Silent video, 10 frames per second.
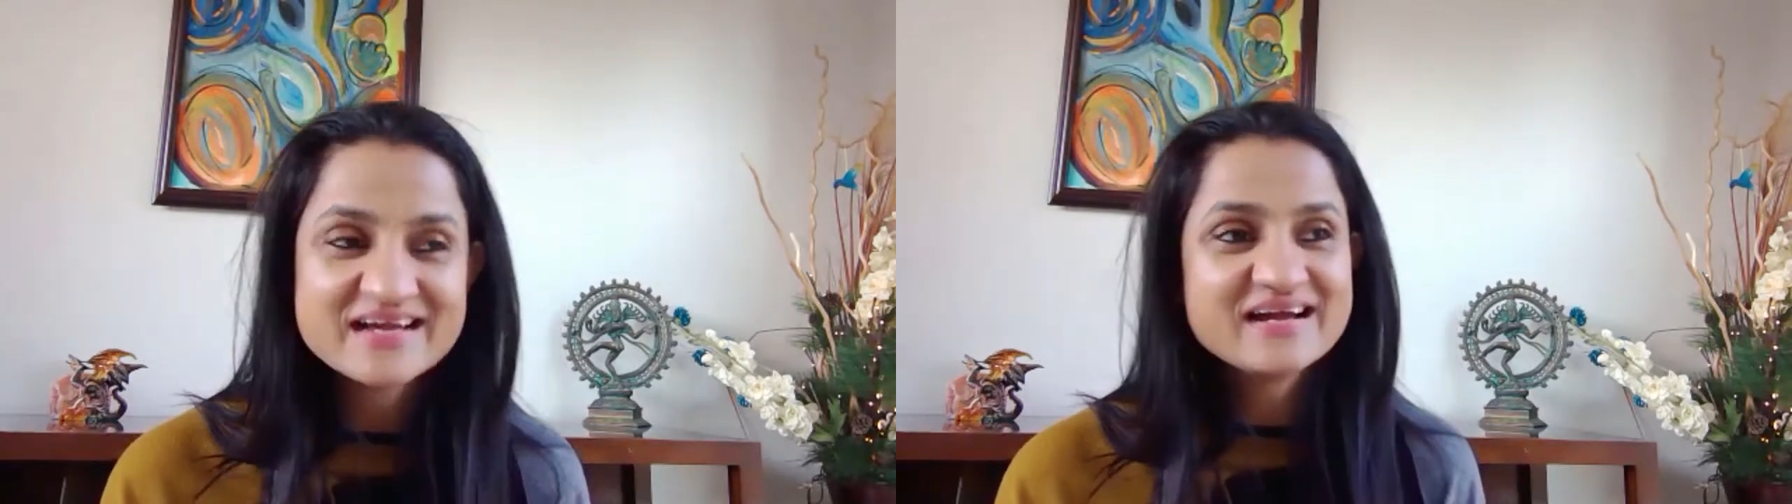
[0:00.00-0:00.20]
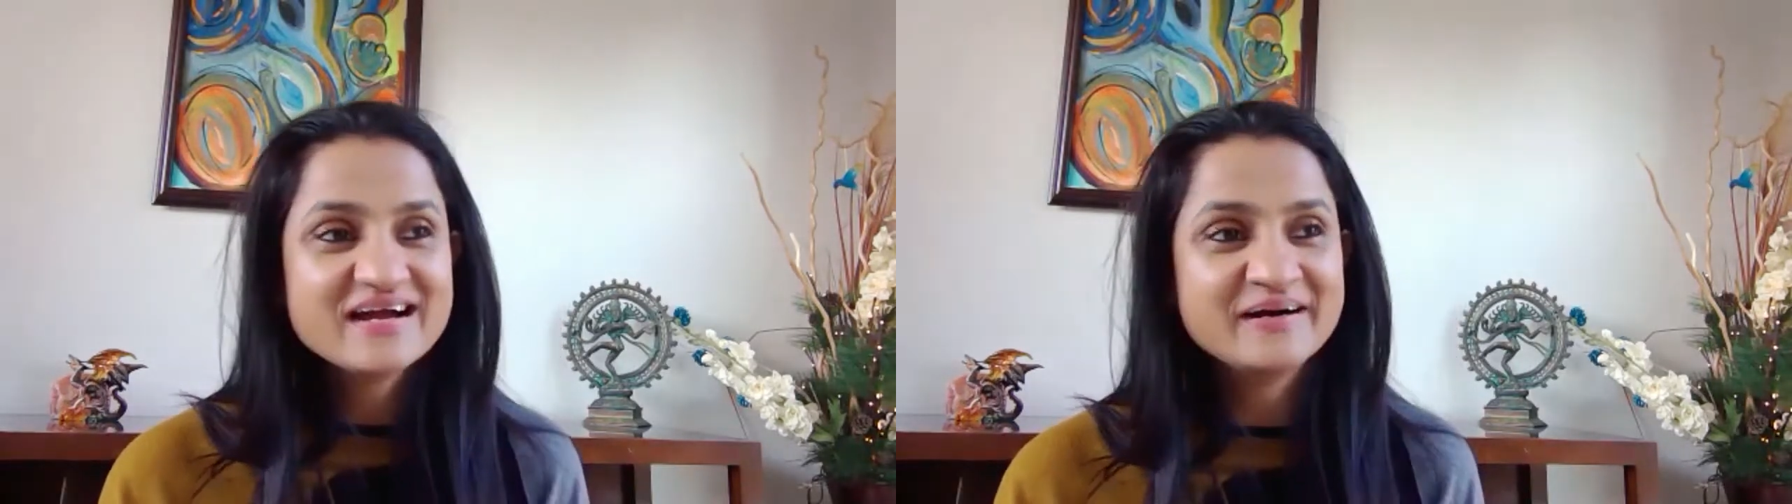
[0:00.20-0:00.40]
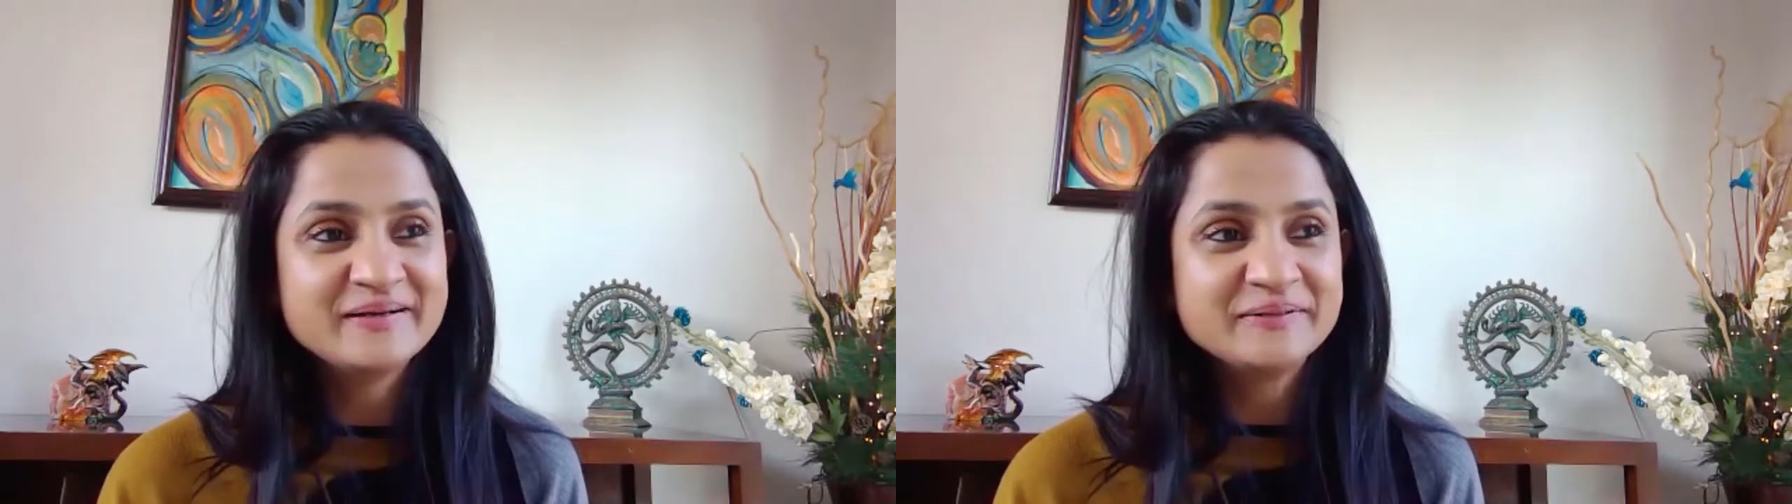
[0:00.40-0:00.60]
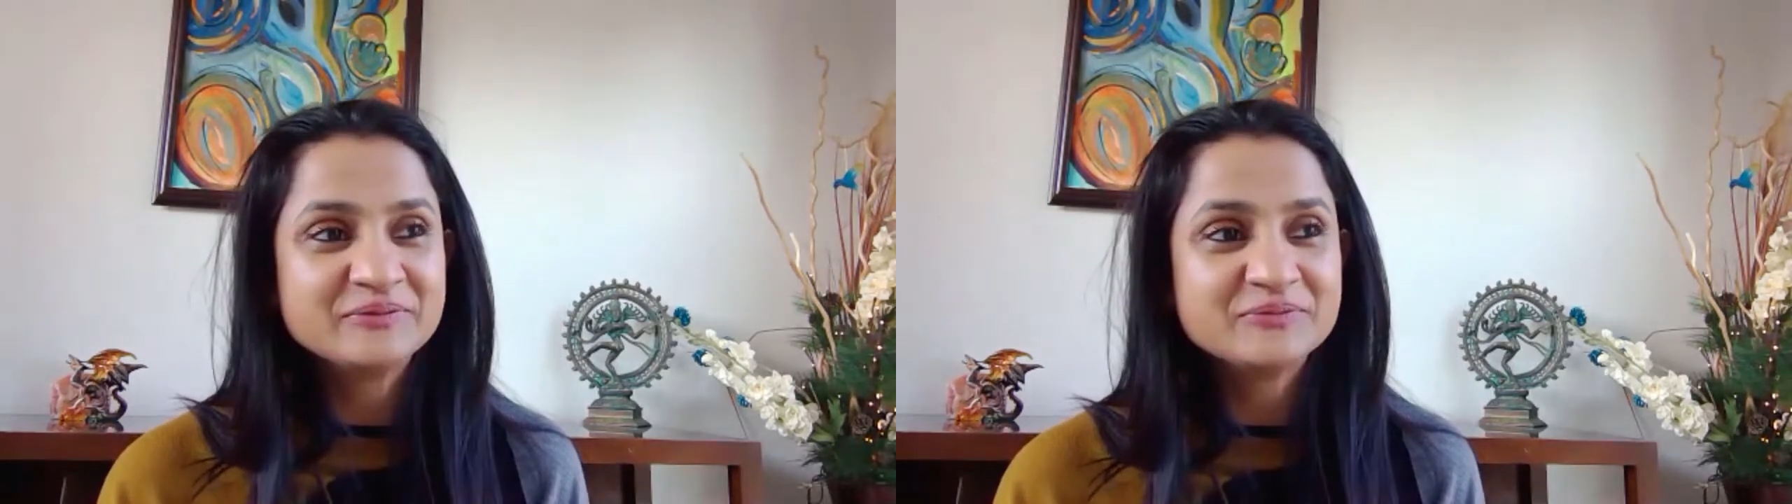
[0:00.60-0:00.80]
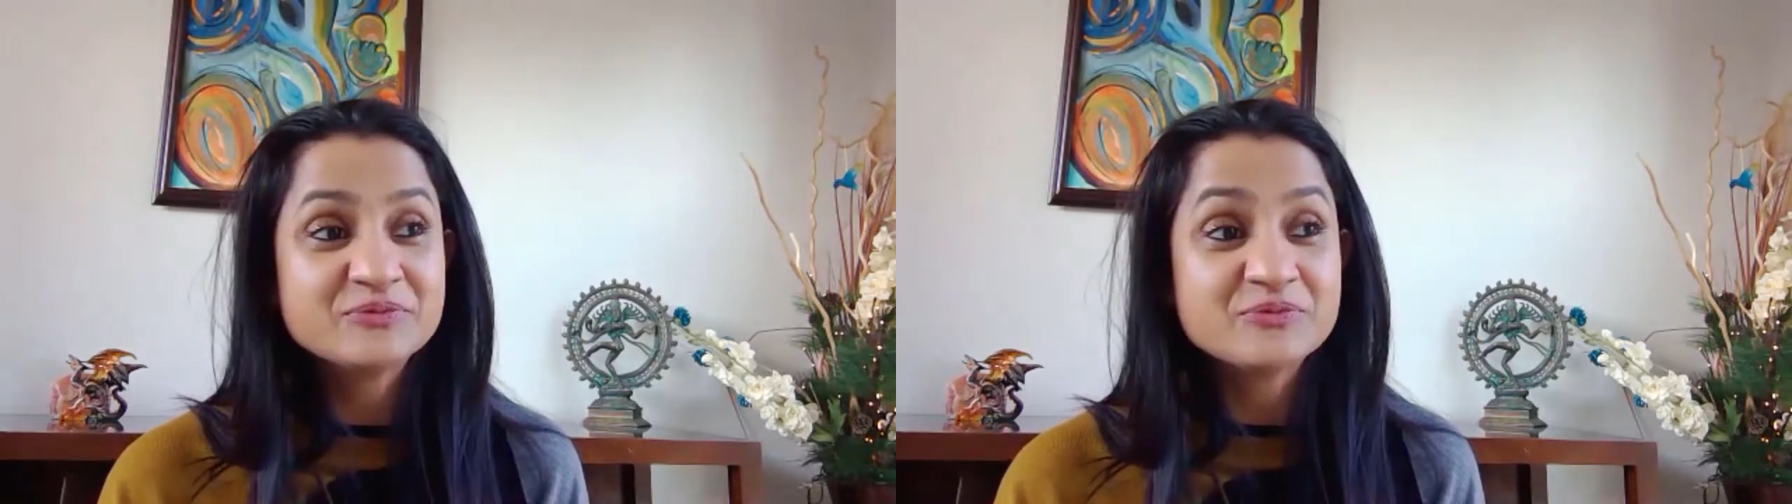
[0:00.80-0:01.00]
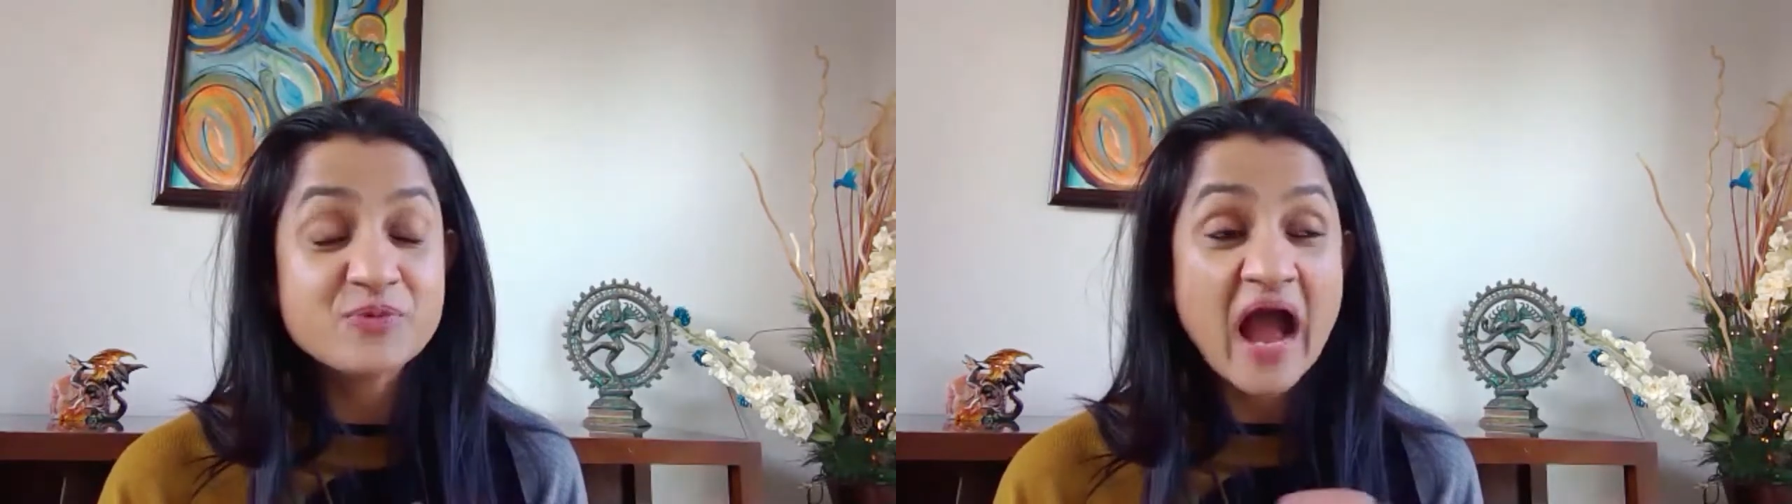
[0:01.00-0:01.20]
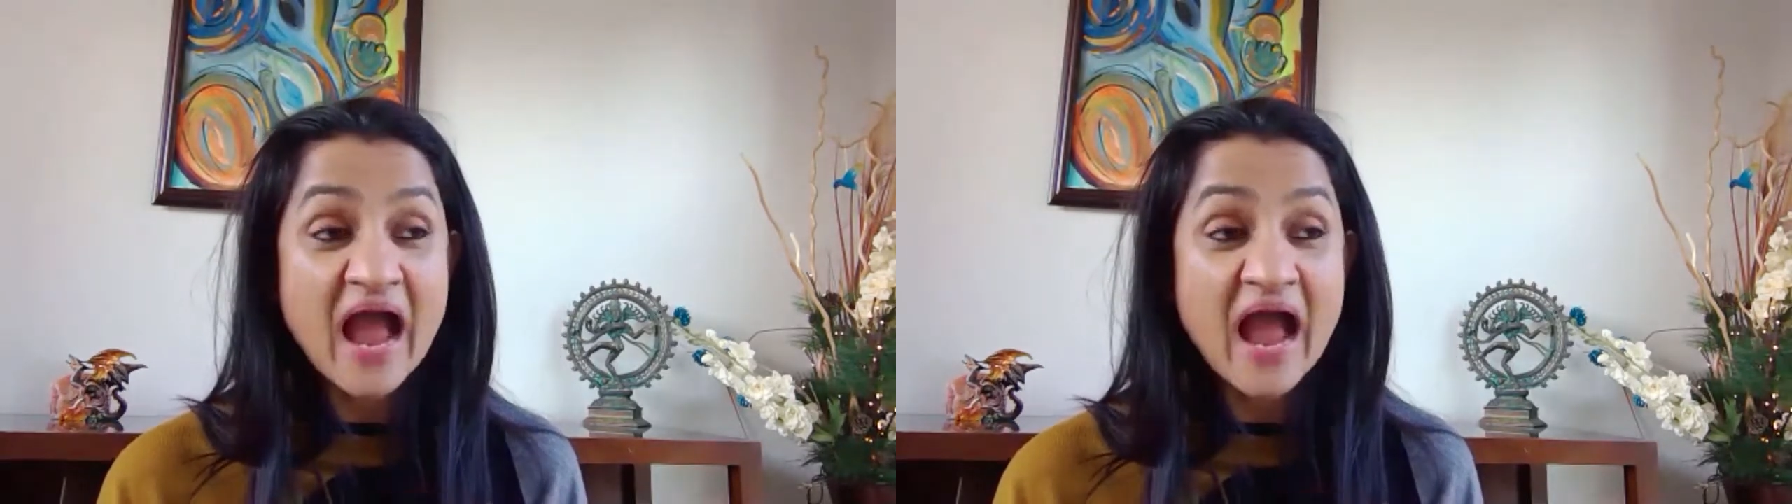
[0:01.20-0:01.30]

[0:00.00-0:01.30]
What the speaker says: I